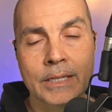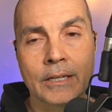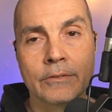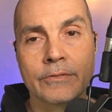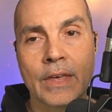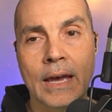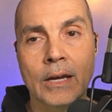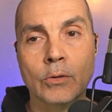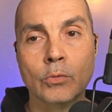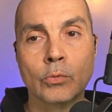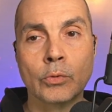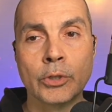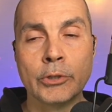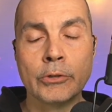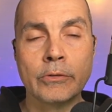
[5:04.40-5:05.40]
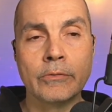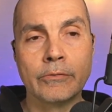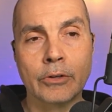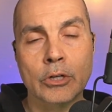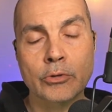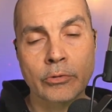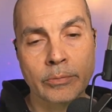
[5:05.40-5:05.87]
if that root
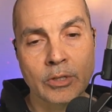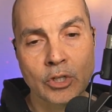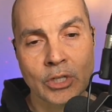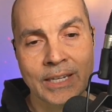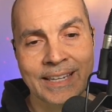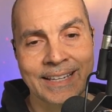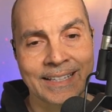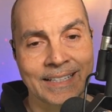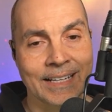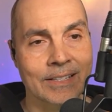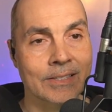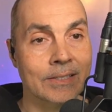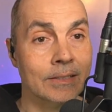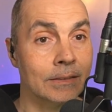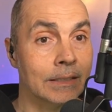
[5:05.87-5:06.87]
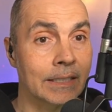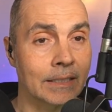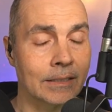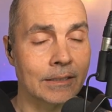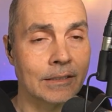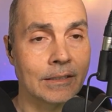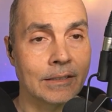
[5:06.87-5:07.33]
virtual machine gets
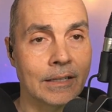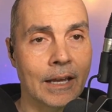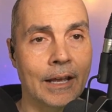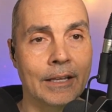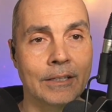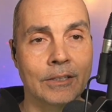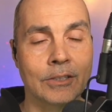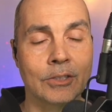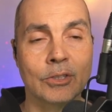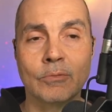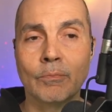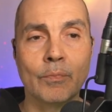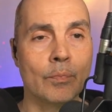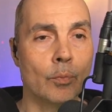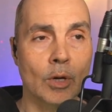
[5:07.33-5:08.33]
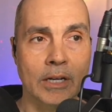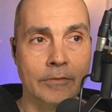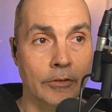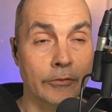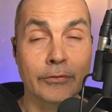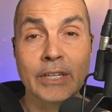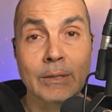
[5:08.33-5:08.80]
deleted and
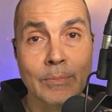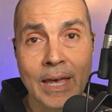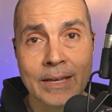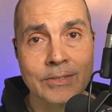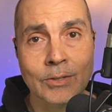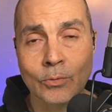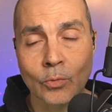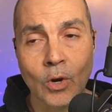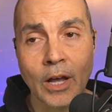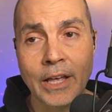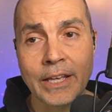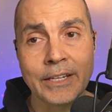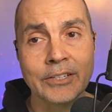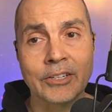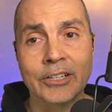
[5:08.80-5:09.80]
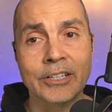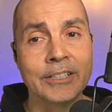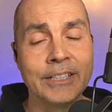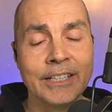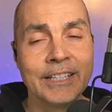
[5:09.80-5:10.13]
whatever Veeam hasn't run, or